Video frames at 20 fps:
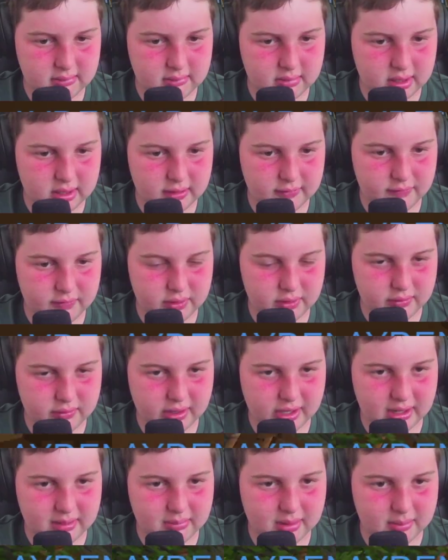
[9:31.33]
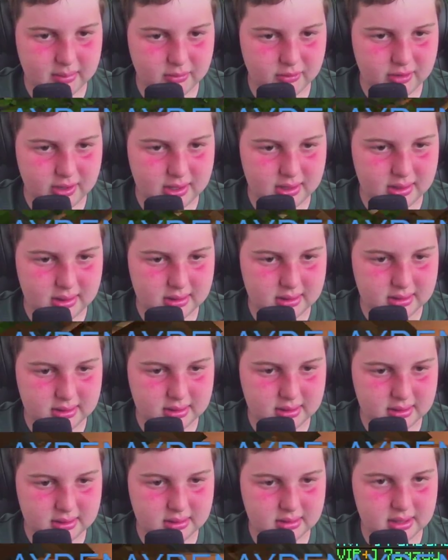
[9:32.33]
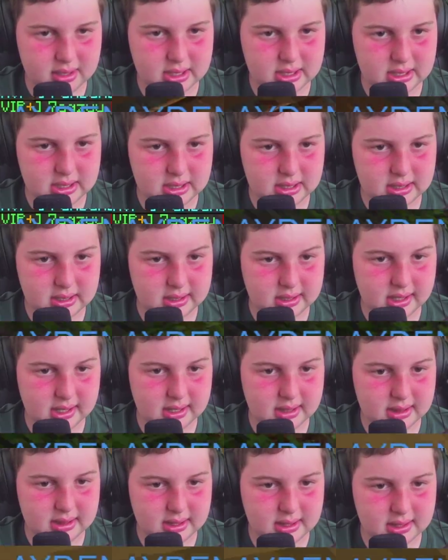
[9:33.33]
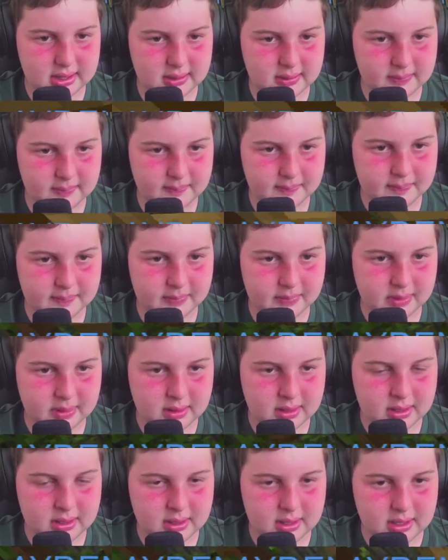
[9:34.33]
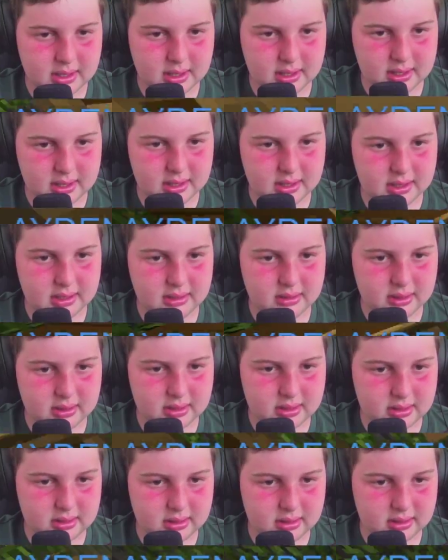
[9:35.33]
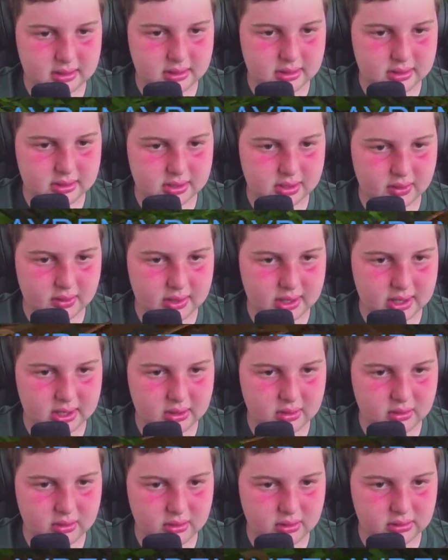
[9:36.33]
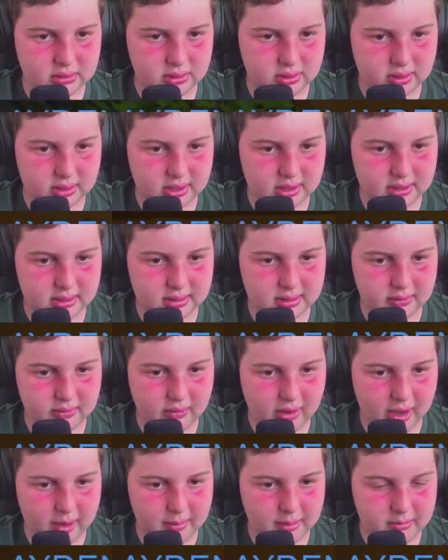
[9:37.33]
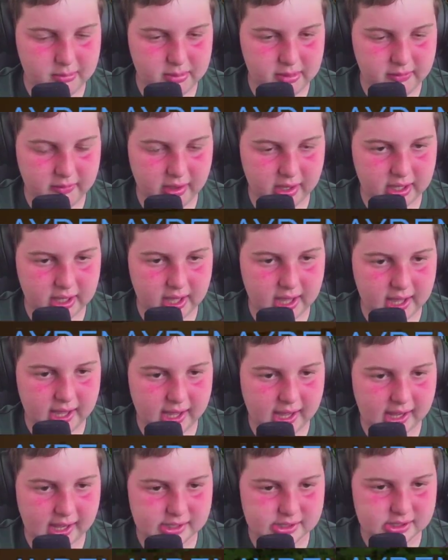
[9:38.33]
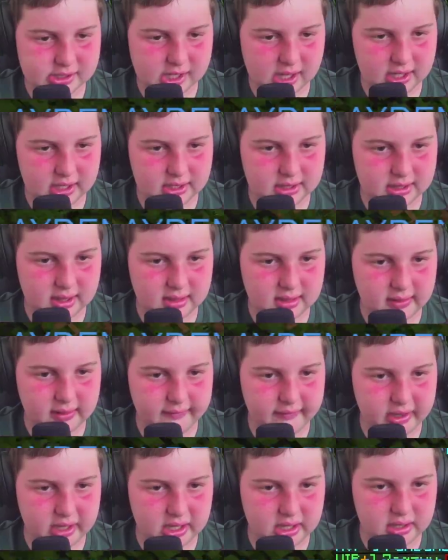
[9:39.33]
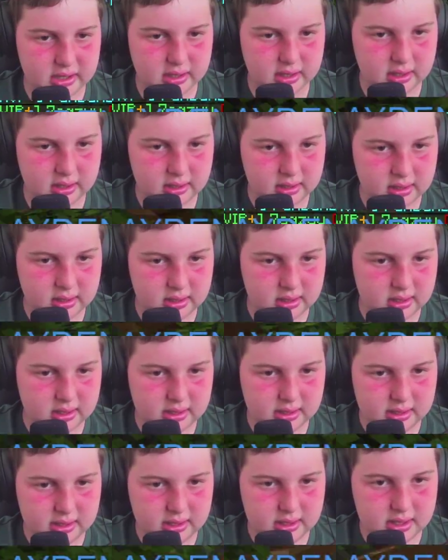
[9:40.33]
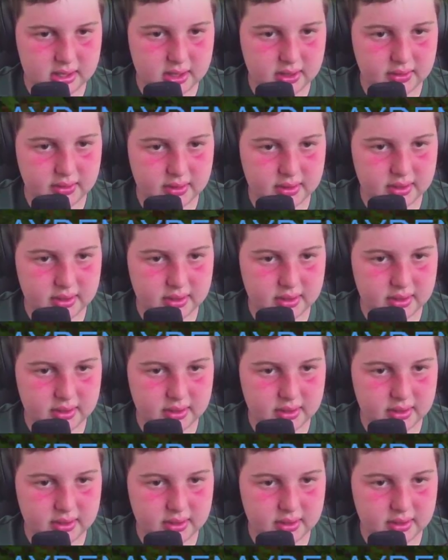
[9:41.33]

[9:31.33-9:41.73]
If you like memories, then yes, you can show it on your Instagram and be like #Disneyland, you know.